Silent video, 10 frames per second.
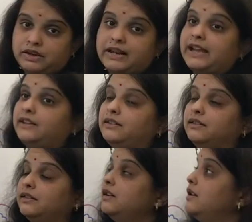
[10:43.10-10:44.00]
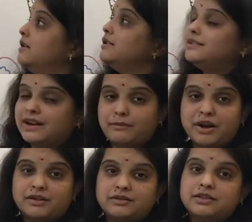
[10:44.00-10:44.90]
Like
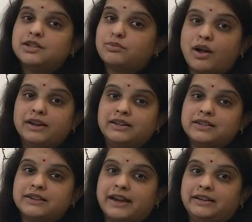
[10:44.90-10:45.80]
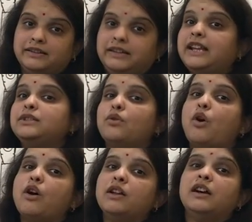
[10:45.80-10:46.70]
stomach, small intestine, these
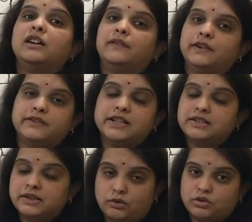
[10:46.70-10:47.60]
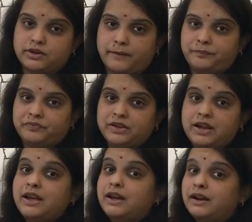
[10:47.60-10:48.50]
all are covered with the serosa,
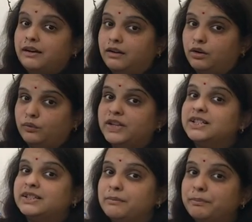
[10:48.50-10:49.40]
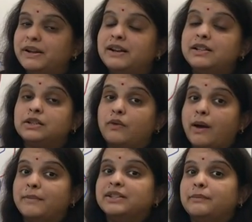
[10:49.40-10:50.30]
with a simple
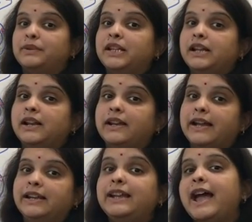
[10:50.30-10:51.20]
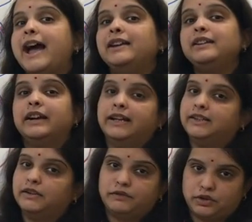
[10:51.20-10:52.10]
squamous epithelial lining and
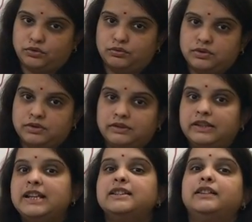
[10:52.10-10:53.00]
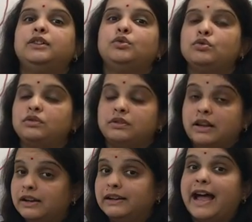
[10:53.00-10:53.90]
connective tissues. These are the two
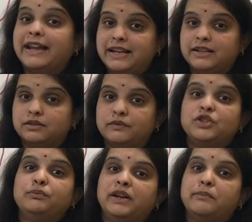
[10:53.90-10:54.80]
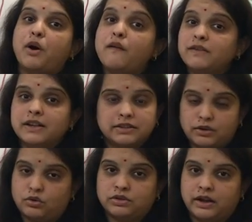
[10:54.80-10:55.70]
linings which made up of
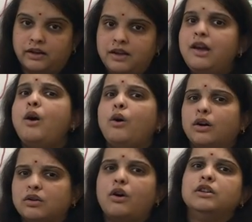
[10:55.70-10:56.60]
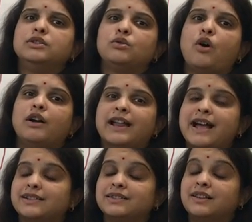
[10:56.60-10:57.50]
serosa, or also called
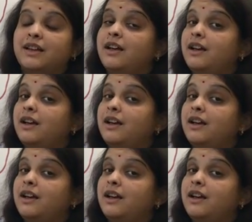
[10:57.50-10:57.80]
as